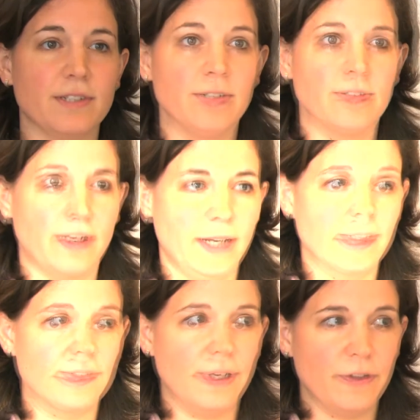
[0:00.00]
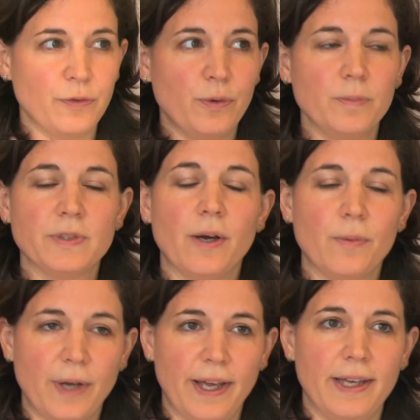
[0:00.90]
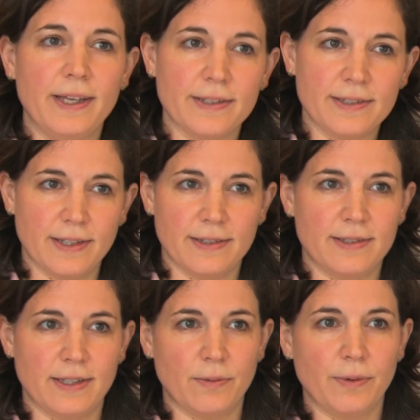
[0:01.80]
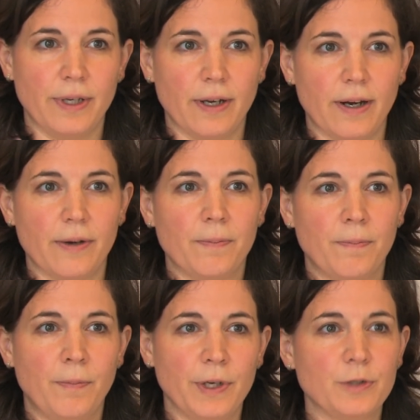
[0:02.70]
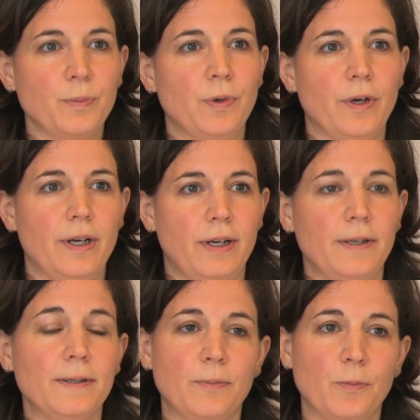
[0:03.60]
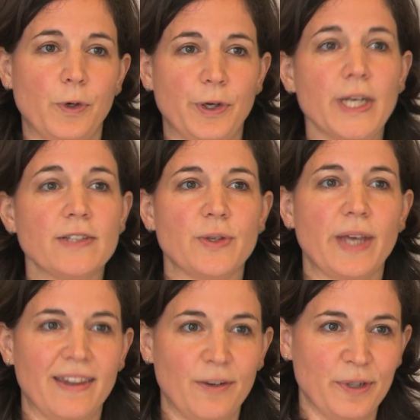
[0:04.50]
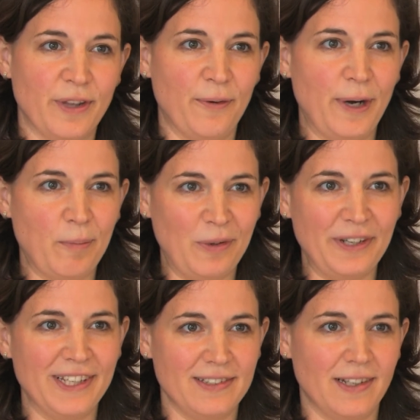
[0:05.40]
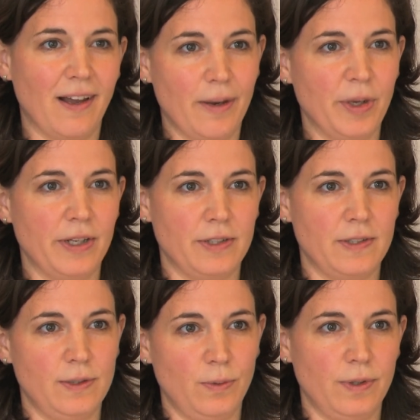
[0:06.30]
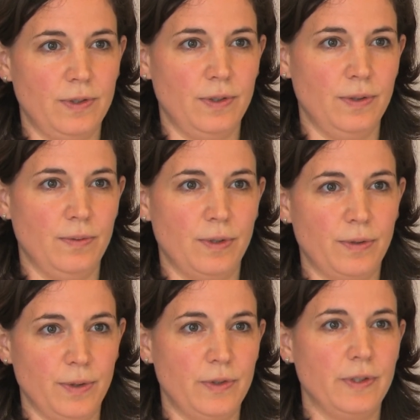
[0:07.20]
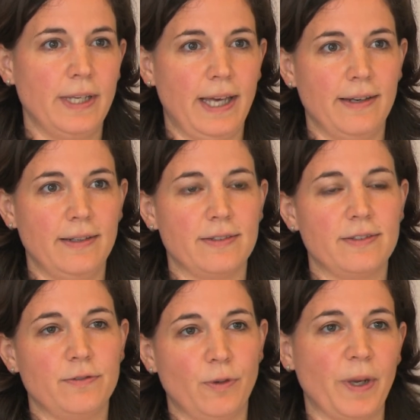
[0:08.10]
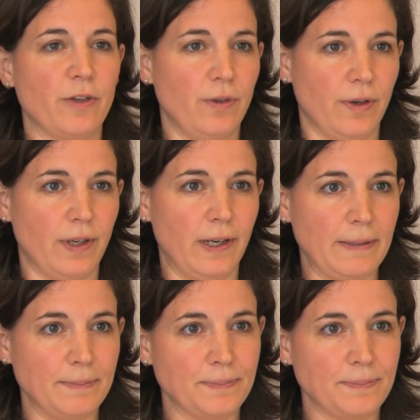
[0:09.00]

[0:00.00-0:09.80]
year. It transformed our way in the sense that we are much more working together with our employees and line managers in order to recruit candidates from externally.